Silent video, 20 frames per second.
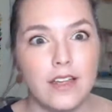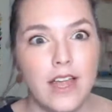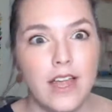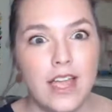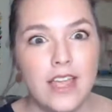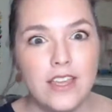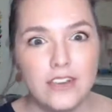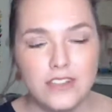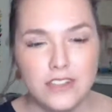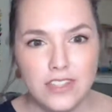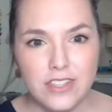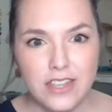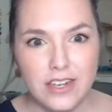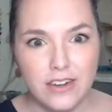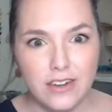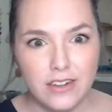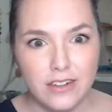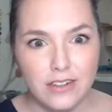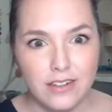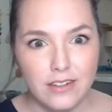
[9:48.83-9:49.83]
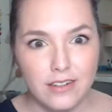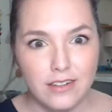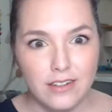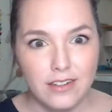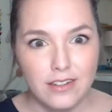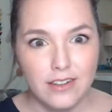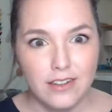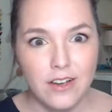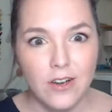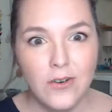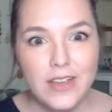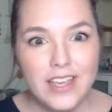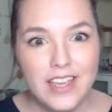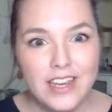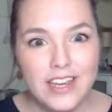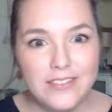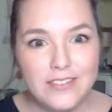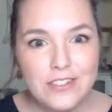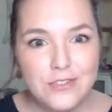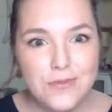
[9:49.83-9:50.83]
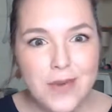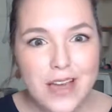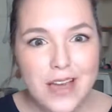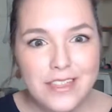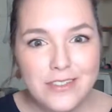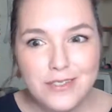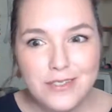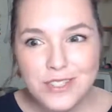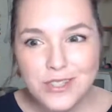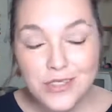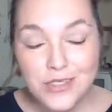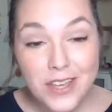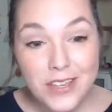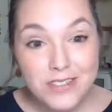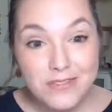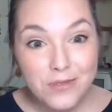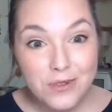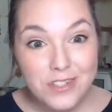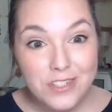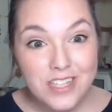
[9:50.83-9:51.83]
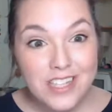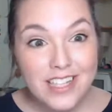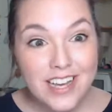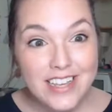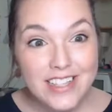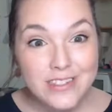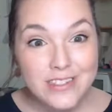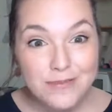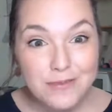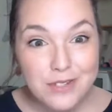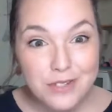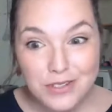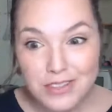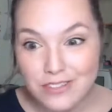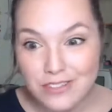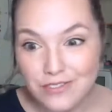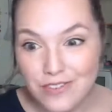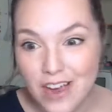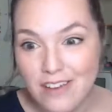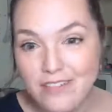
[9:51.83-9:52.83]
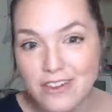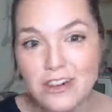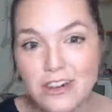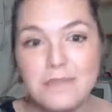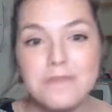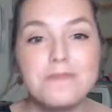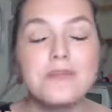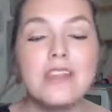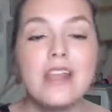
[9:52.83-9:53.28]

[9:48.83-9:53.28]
8 years later. Oh, I can't even do math. It was 2014. Guys, I've been doing this forever.